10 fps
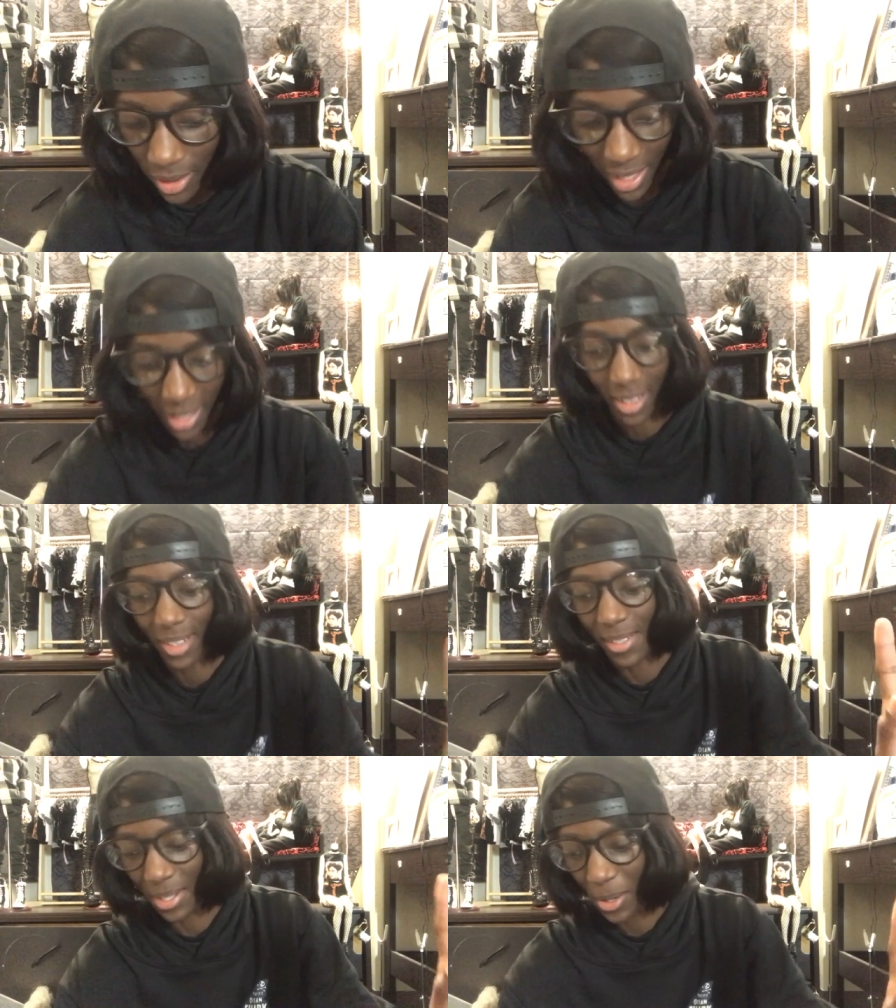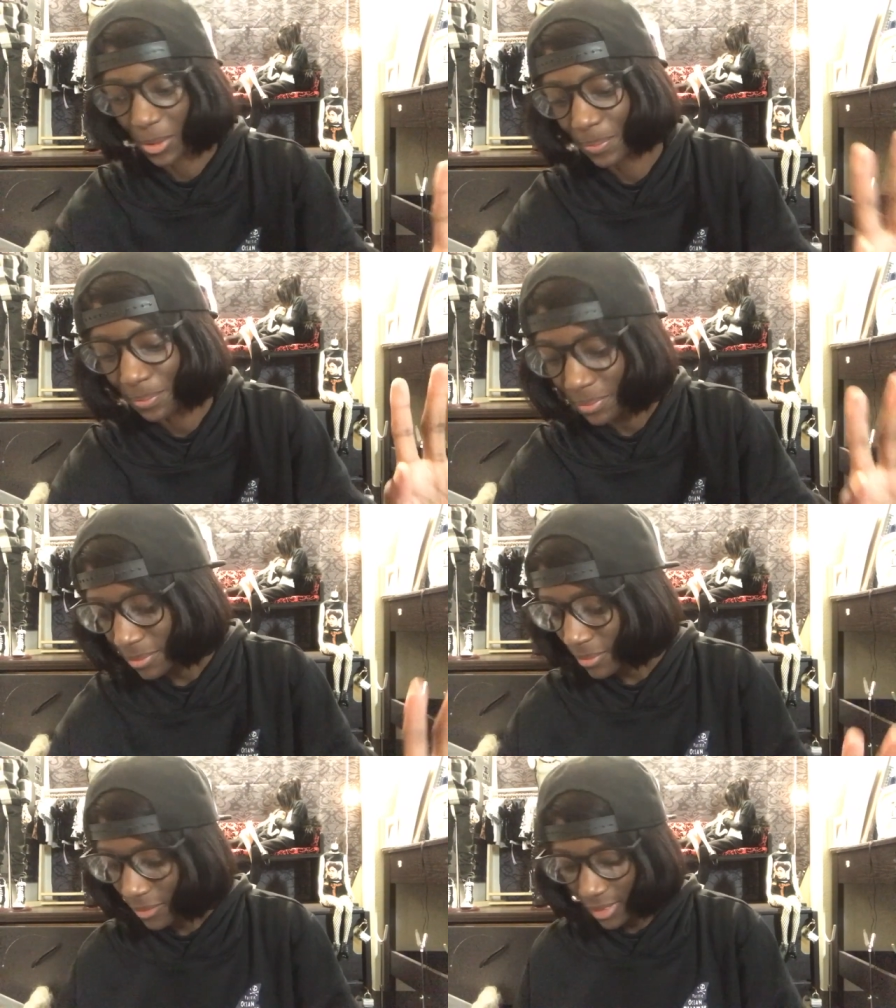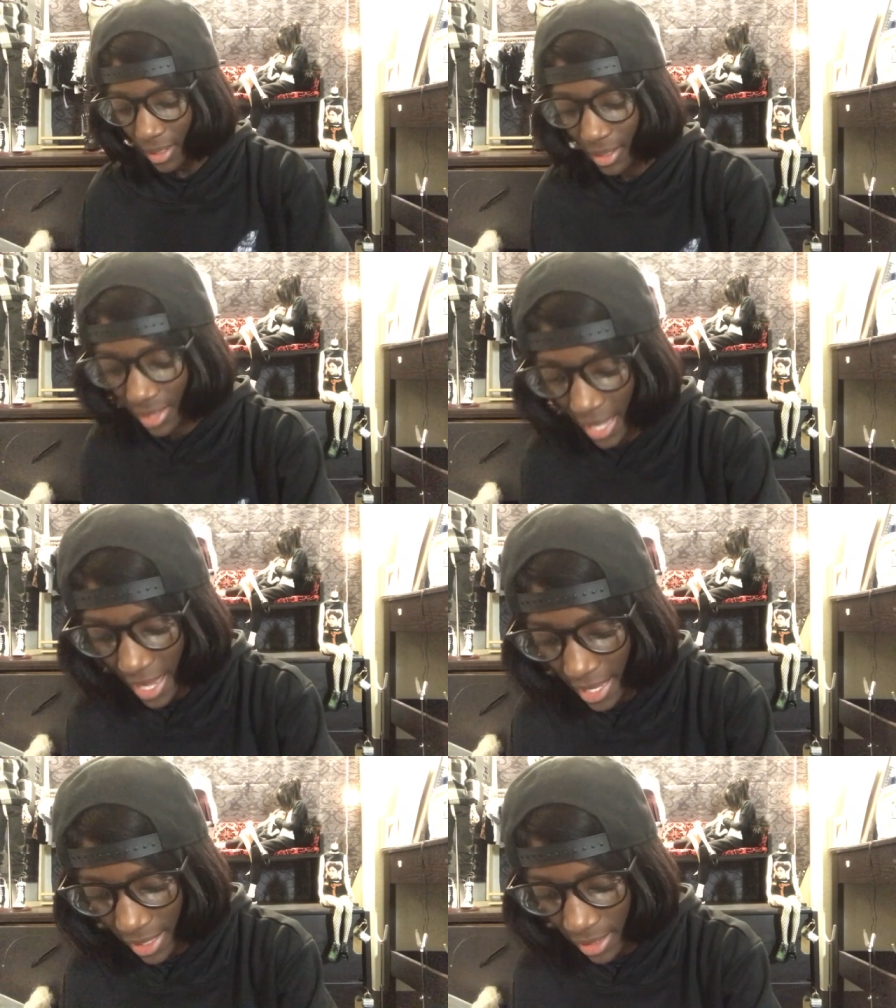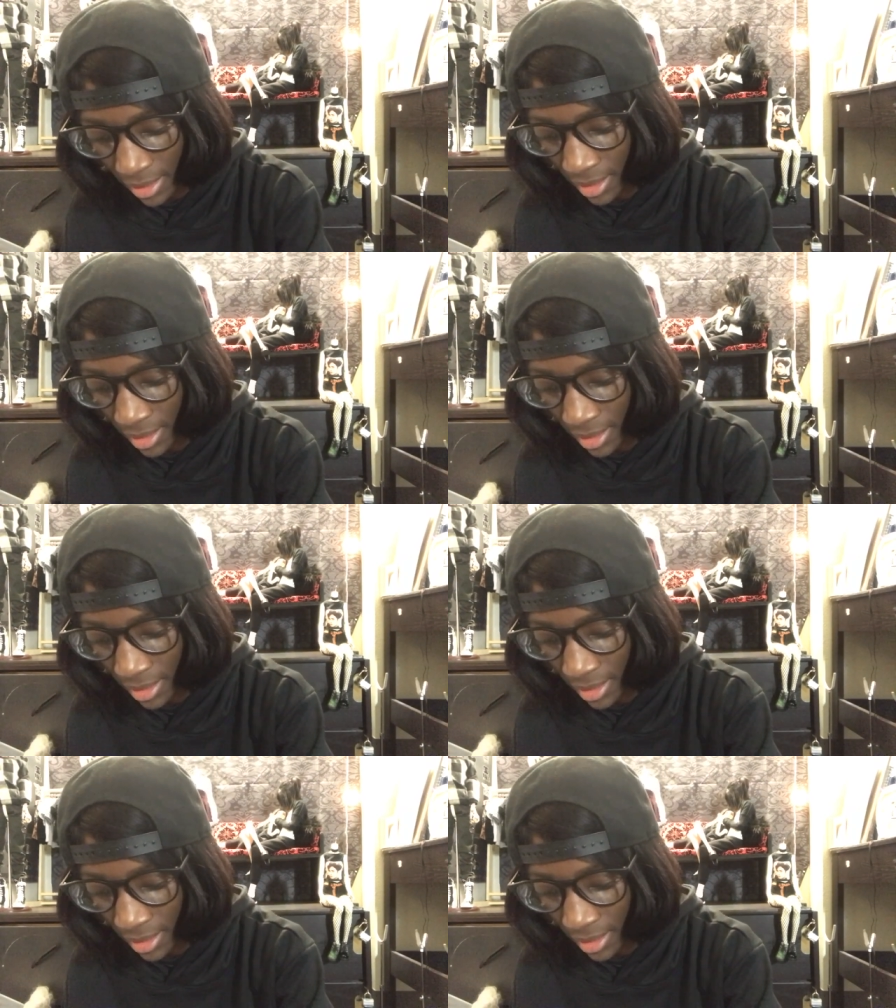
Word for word: okay so the head